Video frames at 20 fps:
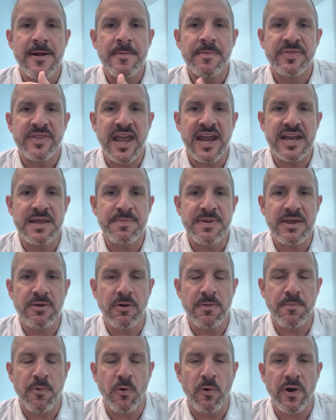the ADP
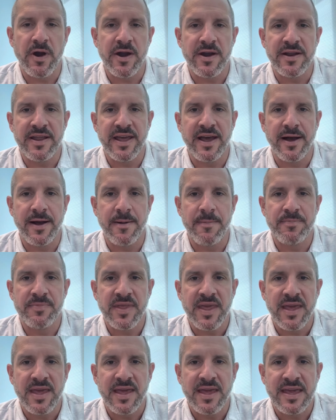report um,
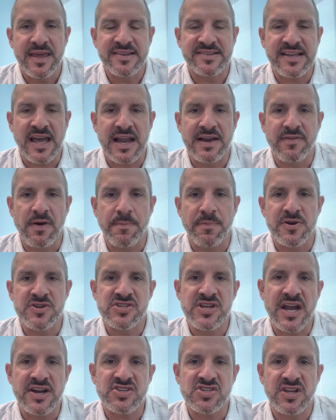is kind of a
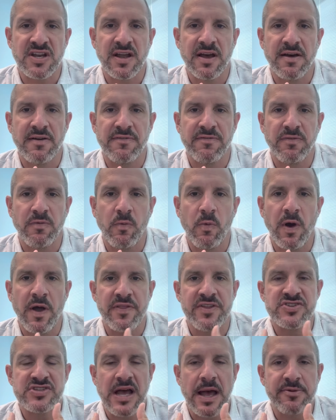projection of what
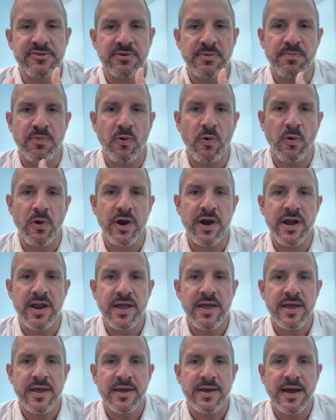the jobs report
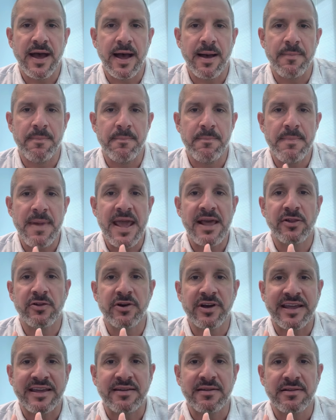um, may
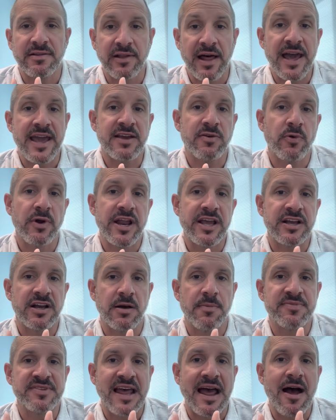look like when it
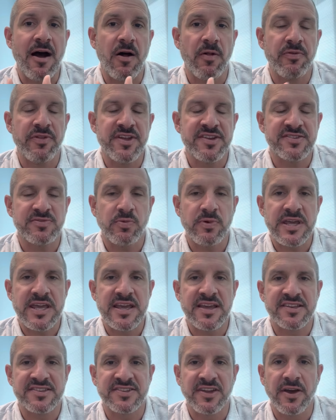comes out this
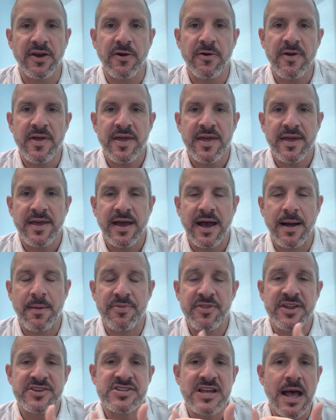week. So um,
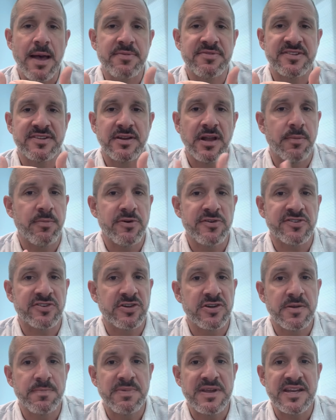the jobs numbers
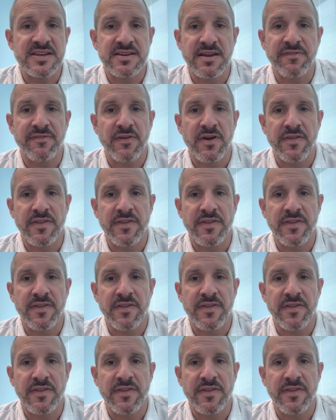could be different